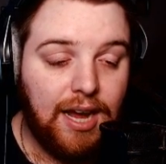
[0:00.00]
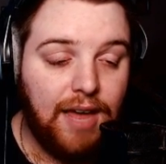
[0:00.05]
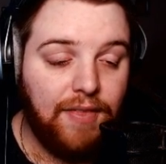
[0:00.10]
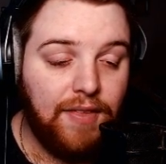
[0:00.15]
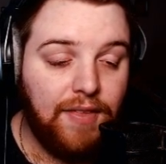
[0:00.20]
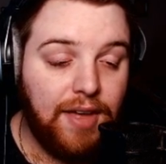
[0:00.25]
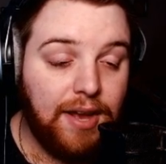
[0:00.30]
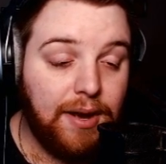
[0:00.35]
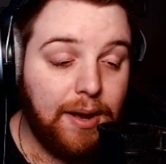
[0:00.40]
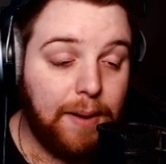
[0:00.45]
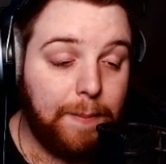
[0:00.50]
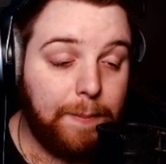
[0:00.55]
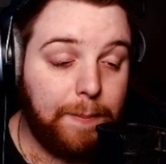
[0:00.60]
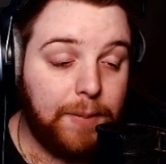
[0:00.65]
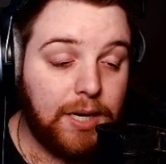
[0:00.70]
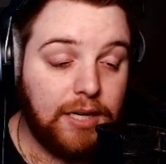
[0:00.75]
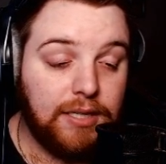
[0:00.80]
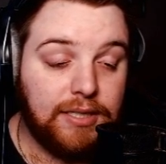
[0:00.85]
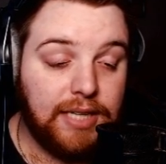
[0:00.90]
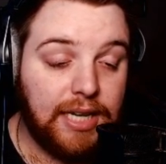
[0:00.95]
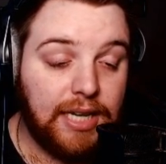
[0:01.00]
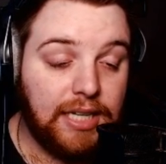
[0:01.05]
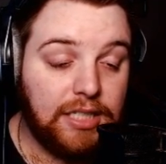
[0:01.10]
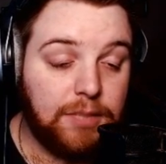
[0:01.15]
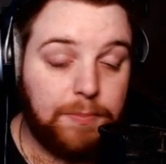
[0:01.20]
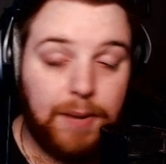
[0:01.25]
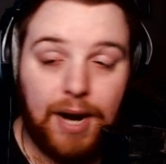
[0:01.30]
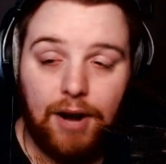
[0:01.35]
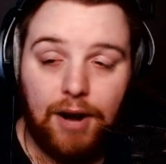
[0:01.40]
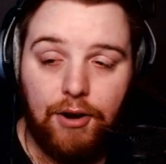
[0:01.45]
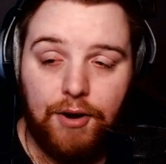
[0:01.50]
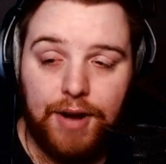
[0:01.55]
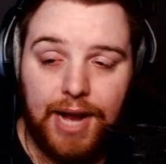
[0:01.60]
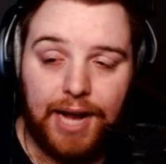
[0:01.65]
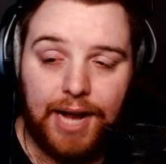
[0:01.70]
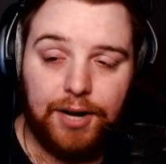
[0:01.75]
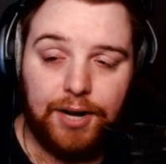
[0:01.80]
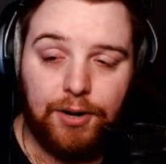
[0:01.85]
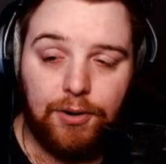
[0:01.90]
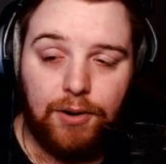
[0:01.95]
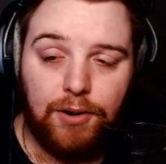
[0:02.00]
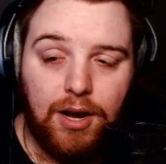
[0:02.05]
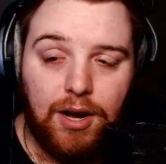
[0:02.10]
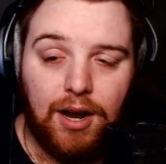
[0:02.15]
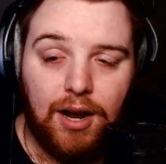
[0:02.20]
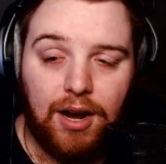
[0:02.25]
And then Condensed Pyronado,